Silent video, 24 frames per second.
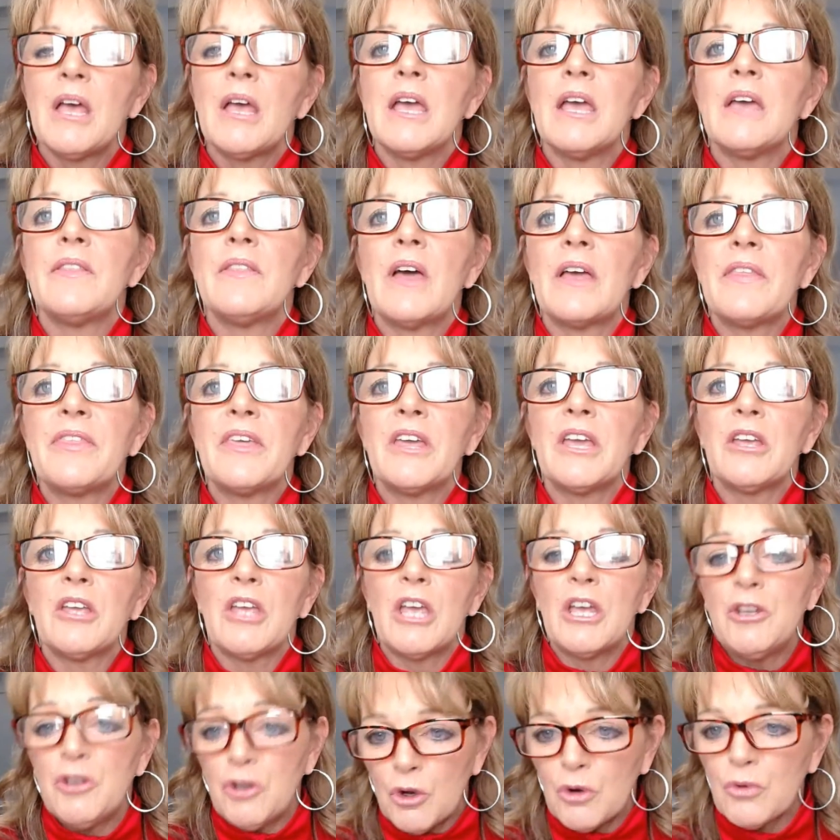And I think,
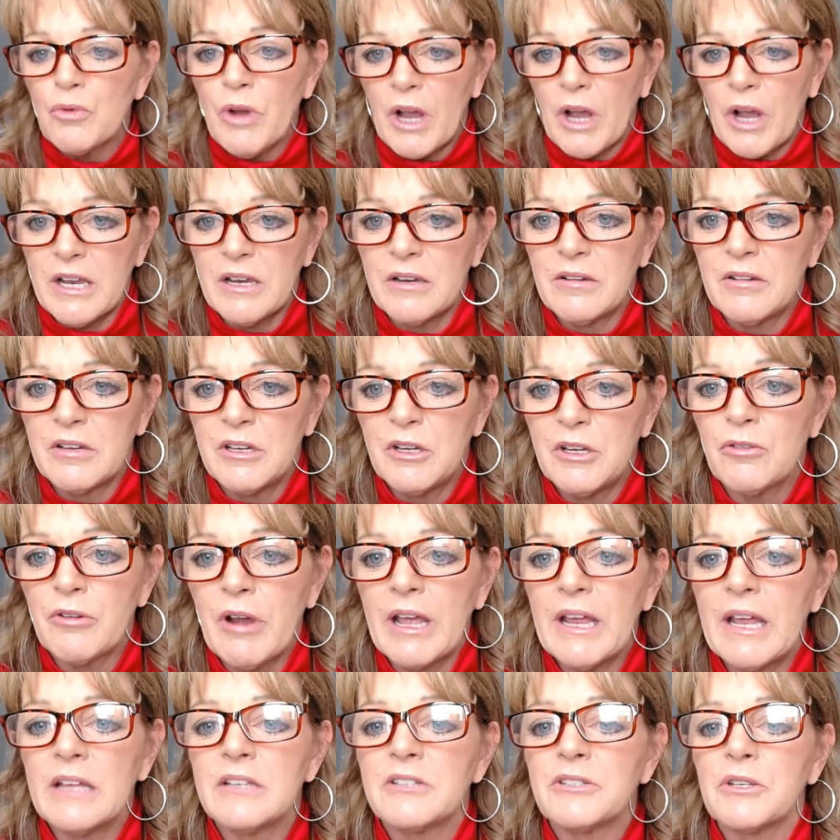and you're right.
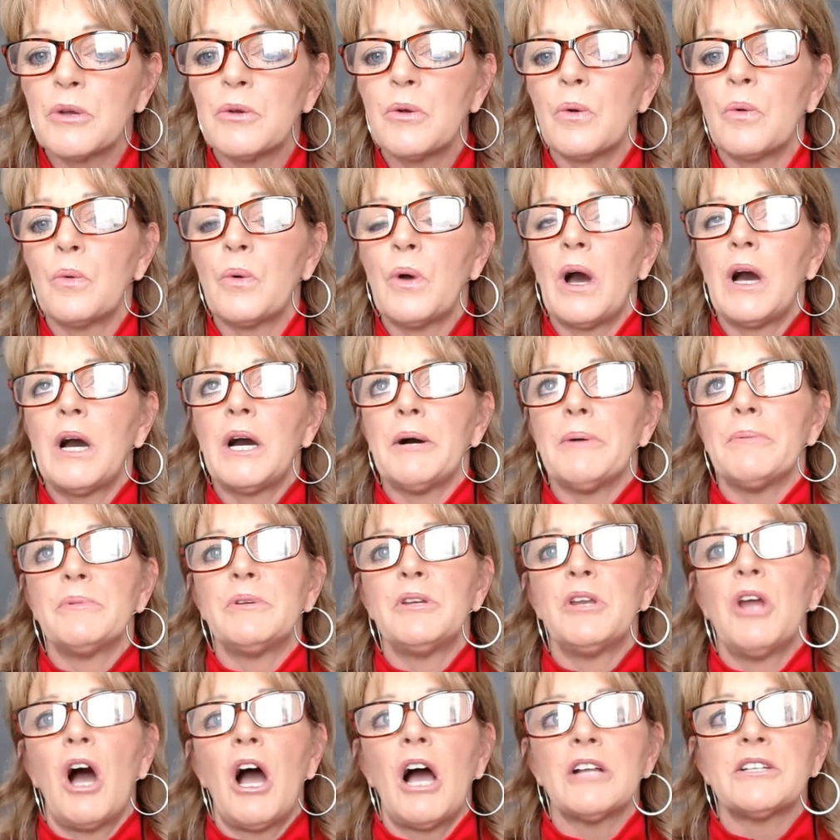And so
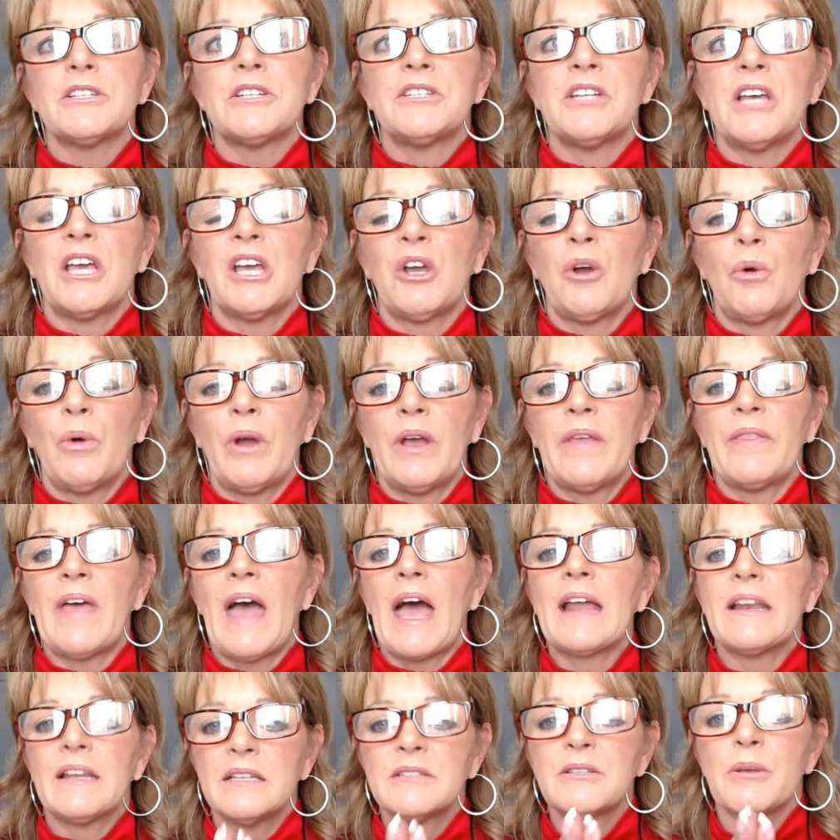not to take away,
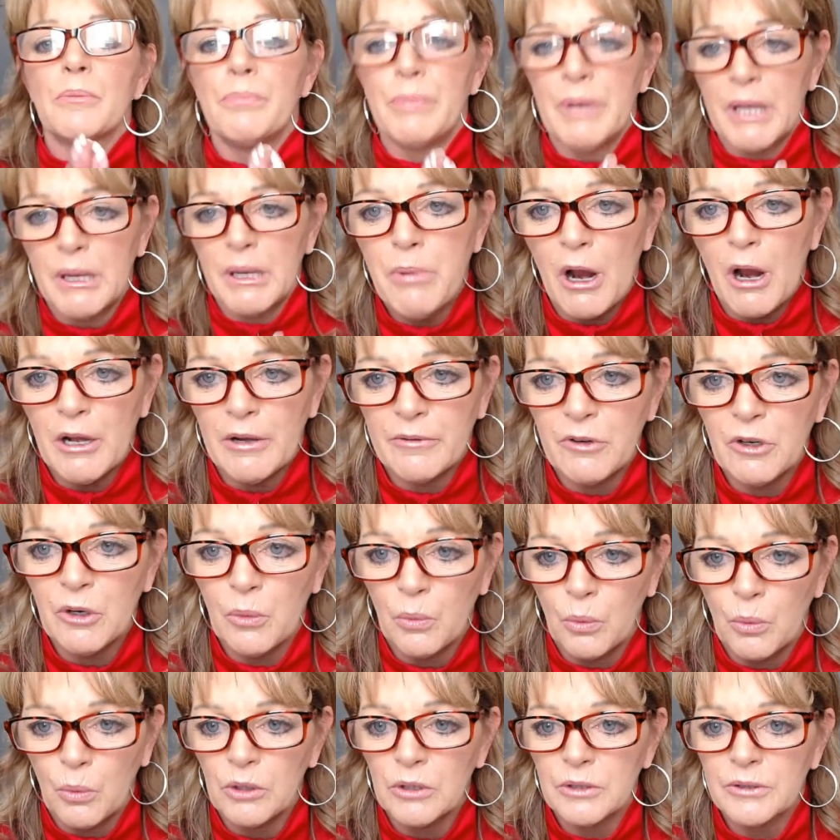that is a big part of her
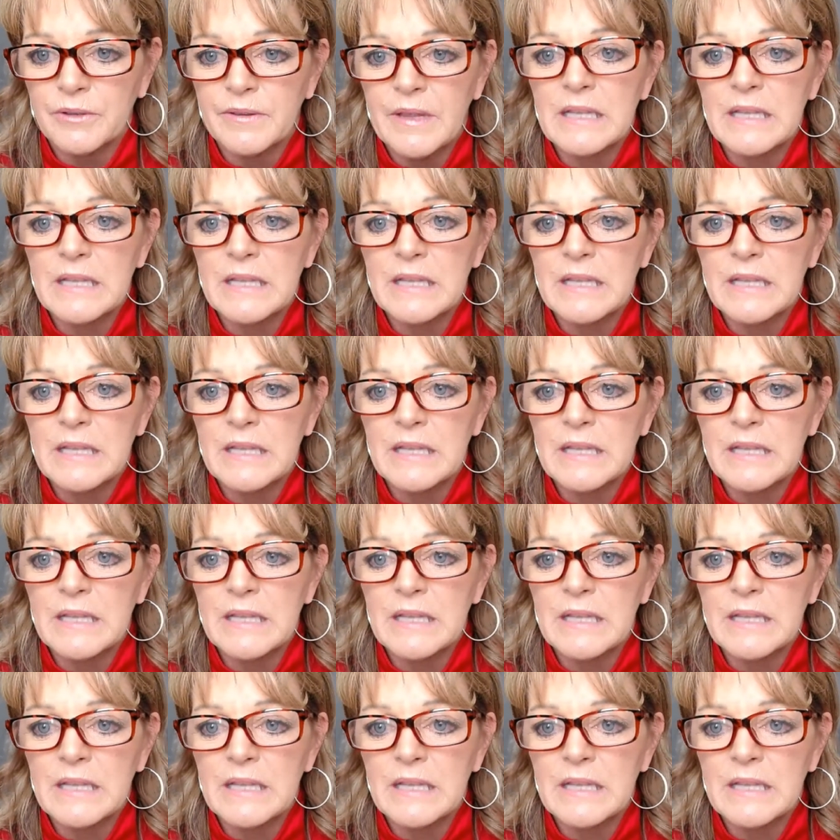world.